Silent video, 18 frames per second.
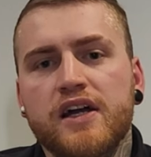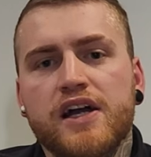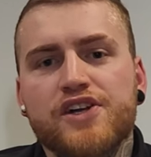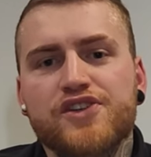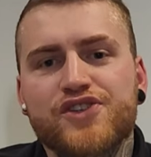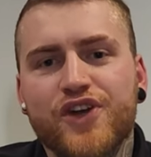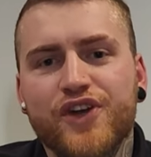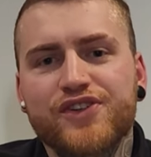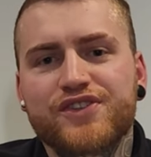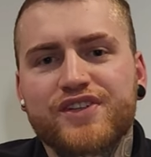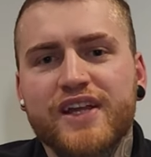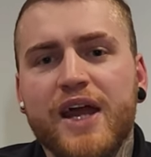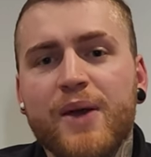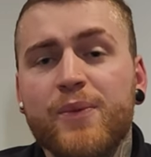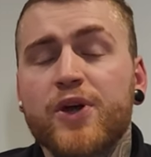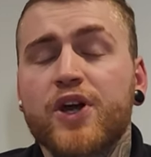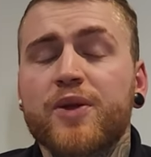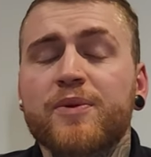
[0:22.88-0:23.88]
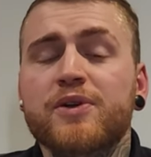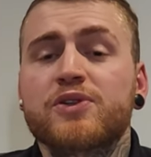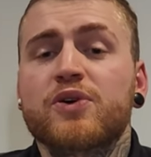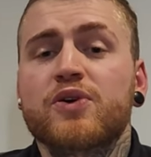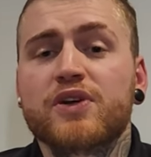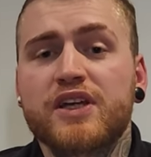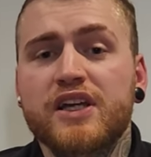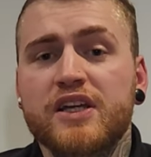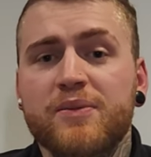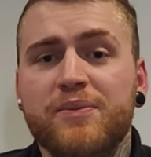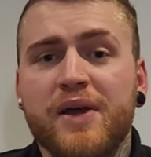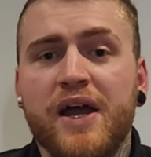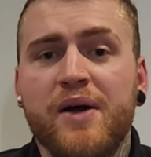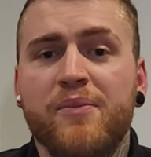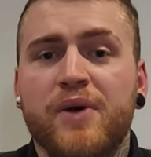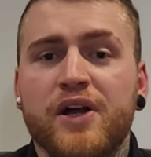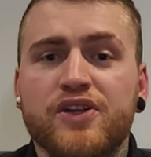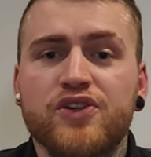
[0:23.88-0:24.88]
So today we're going to be talking
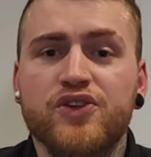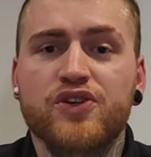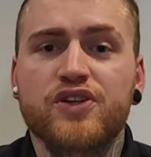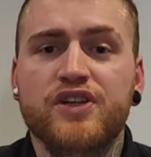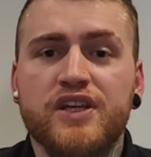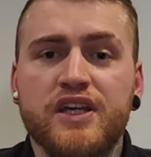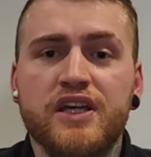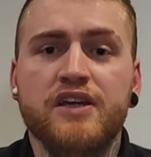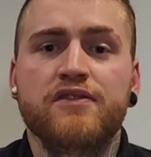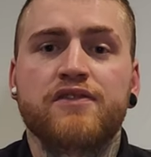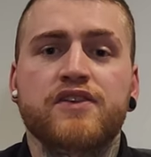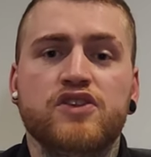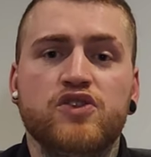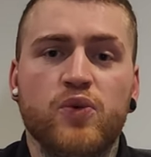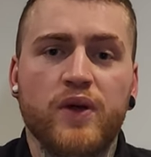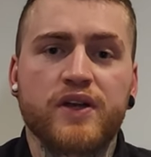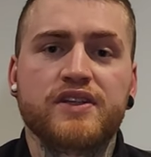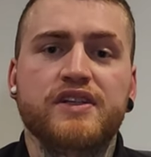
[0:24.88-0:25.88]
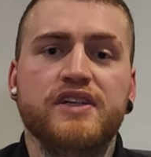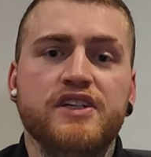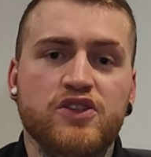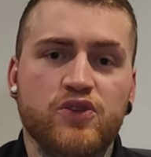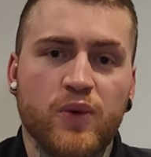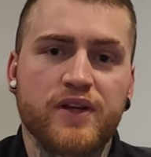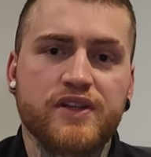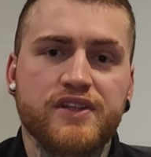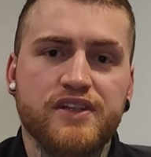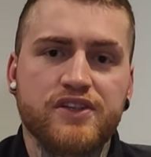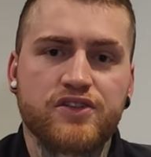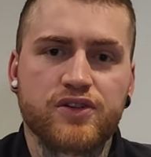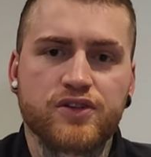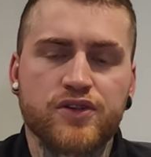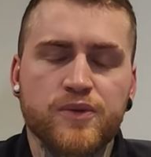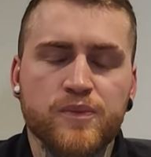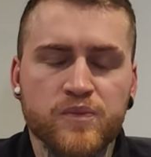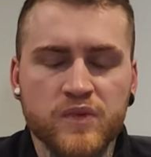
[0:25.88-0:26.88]
about my new gear for
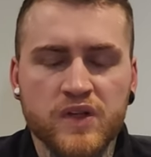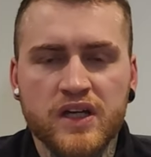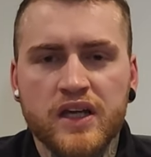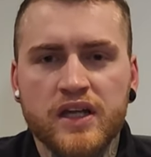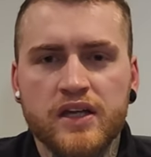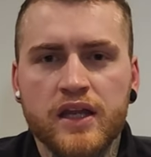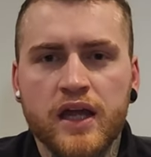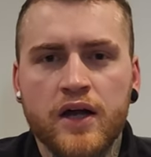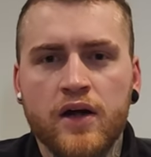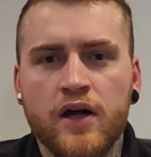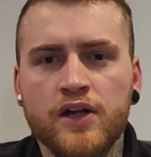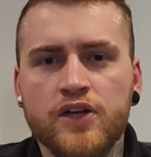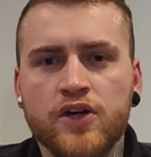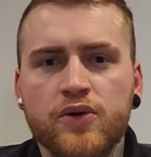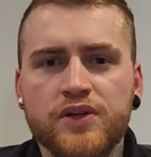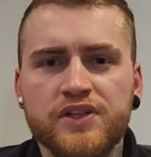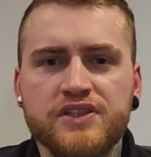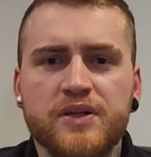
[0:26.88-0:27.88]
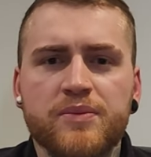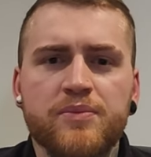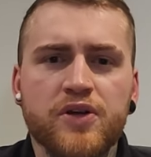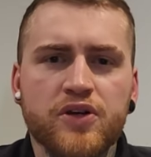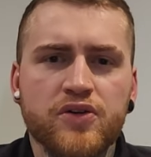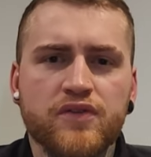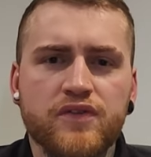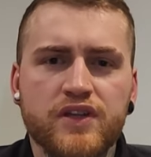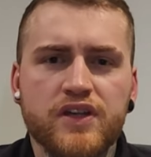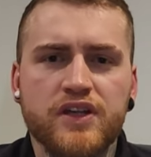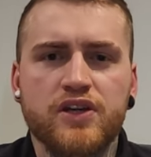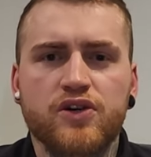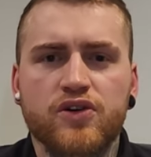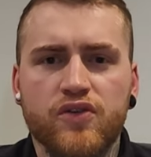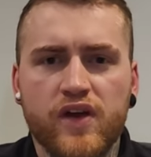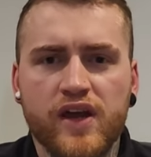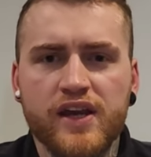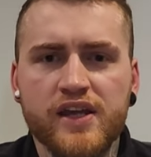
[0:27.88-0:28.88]
2022. Now I know it is the middle of the year
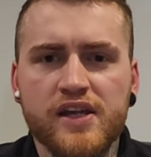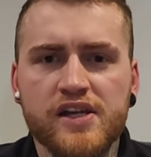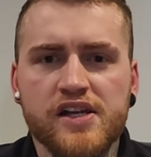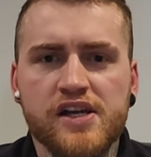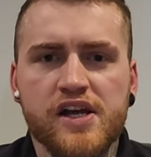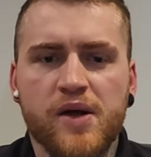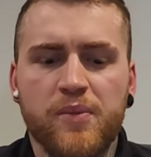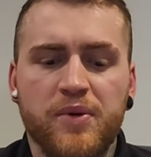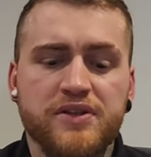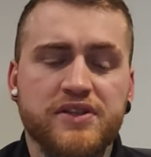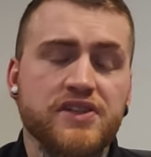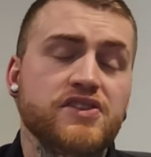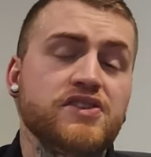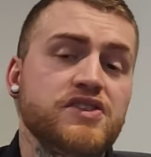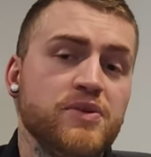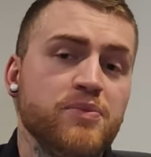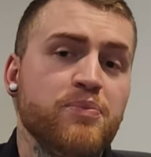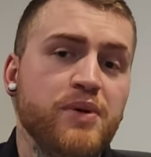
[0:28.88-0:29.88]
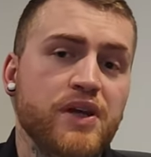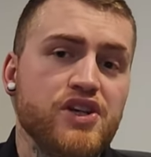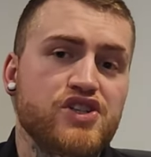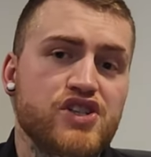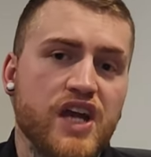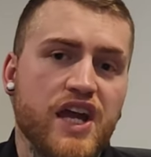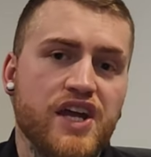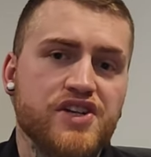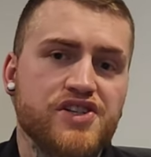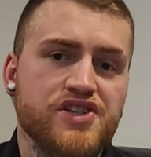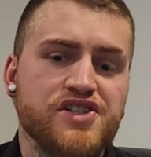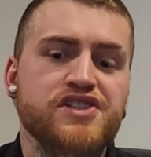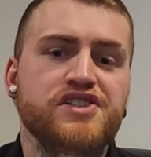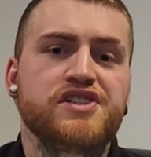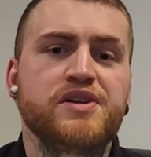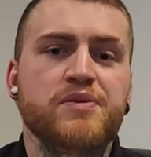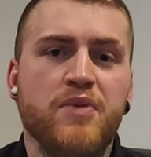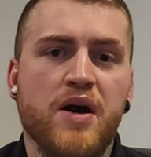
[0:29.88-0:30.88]
already, but these are some big
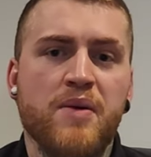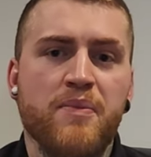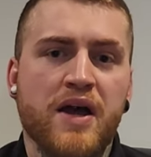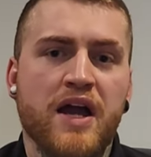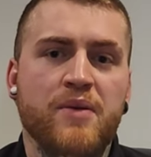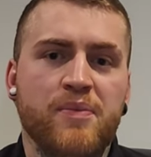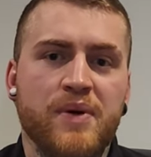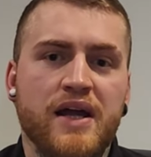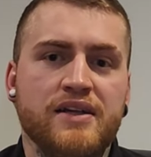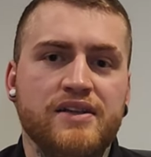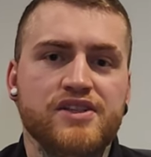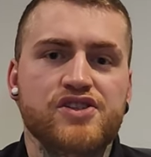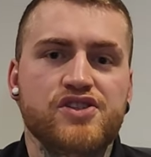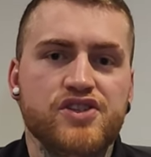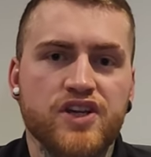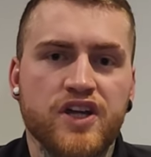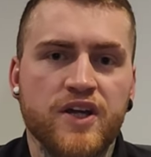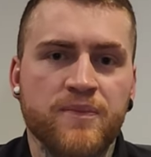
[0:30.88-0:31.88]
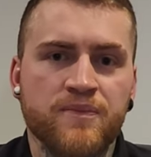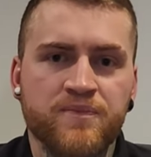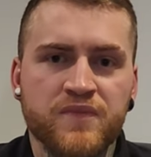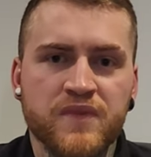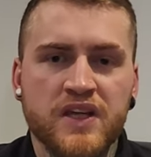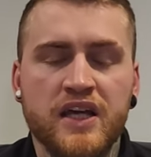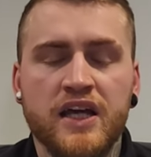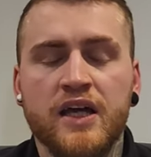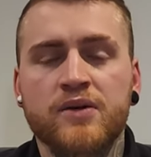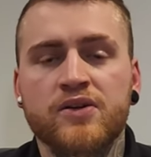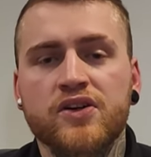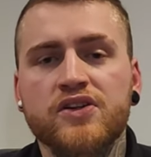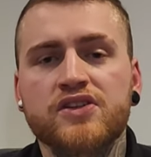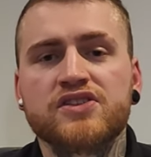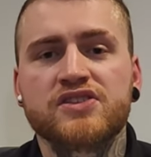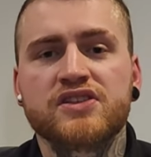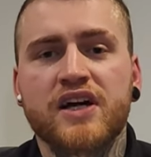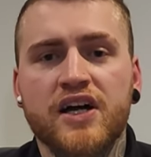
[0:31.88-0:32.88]
changes to my backpack this year. I'm going
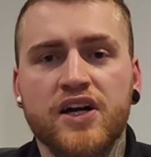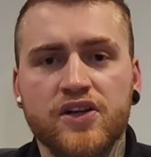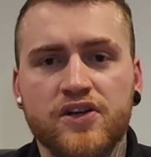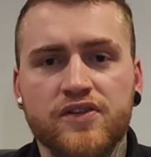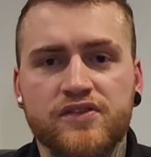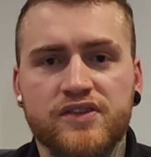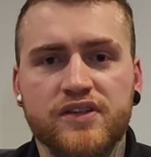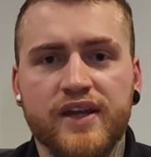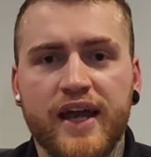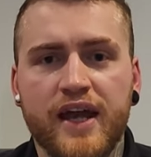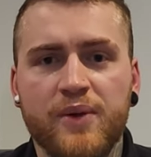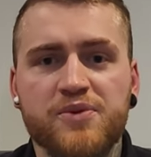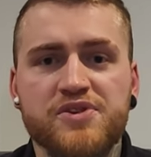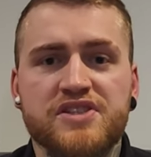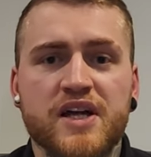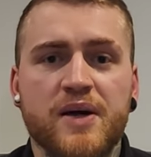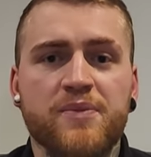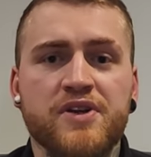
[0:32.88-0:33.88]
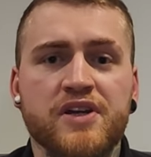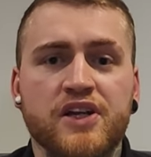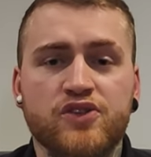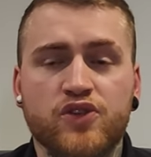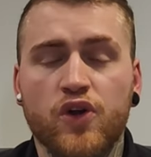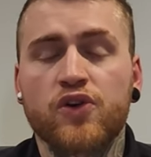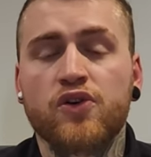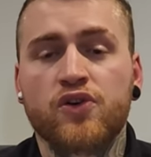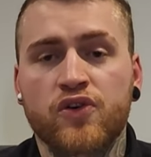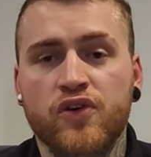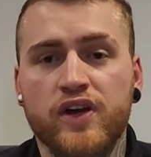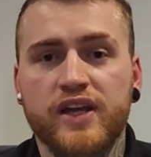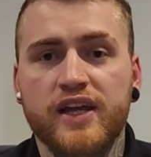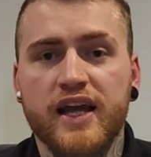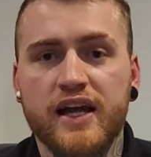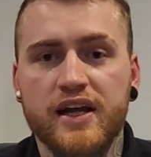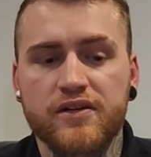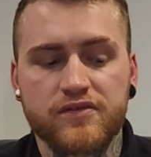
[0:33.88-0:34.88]
to start off today with something I don't
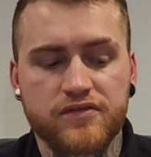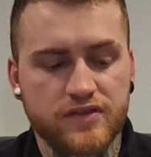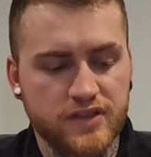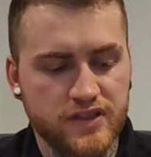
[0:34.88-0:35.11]
already have.